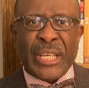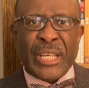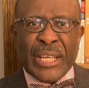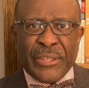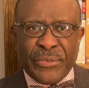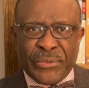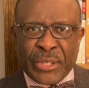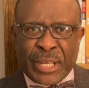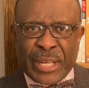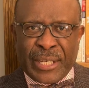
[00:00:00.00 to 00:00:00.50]

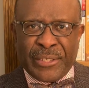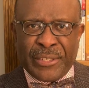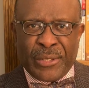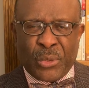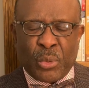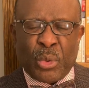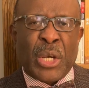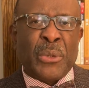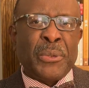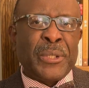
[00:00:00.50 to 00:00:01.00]
Insights,
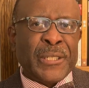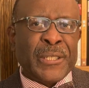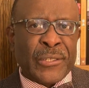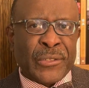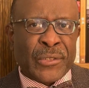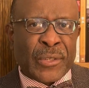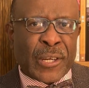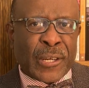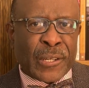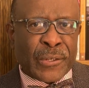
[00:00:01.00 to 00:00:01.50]
where we
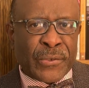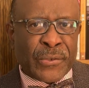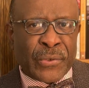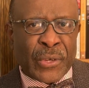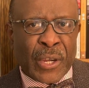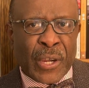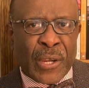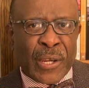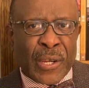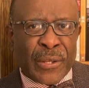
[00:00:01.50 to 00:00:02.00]
discuss
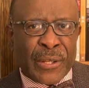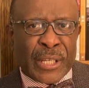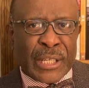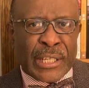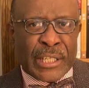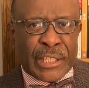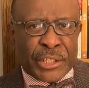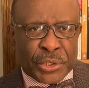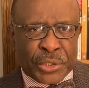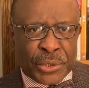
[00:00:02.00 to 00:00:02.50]
the
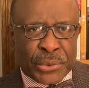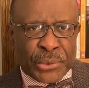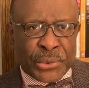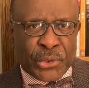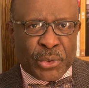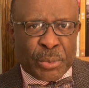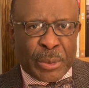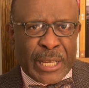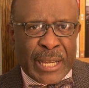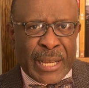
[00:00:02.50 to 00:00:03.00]

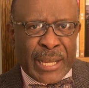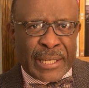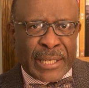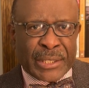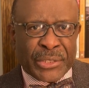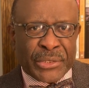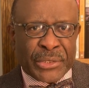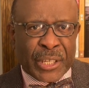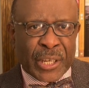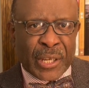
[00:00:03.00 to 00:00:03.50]
issues
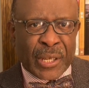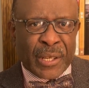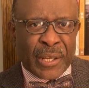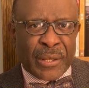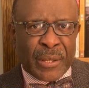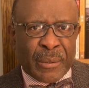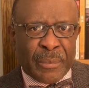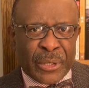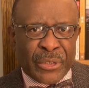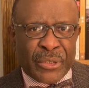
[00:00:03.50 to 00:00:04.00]
behind
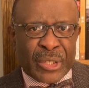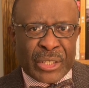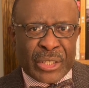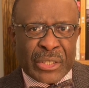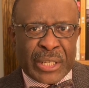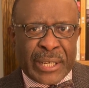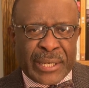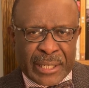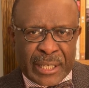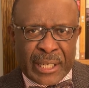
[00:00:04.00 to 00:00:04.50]
the
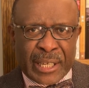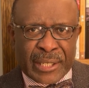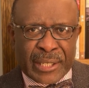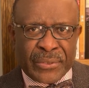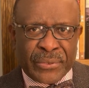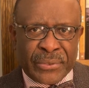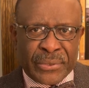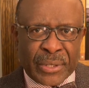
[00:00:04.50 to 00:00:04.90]
business headlines.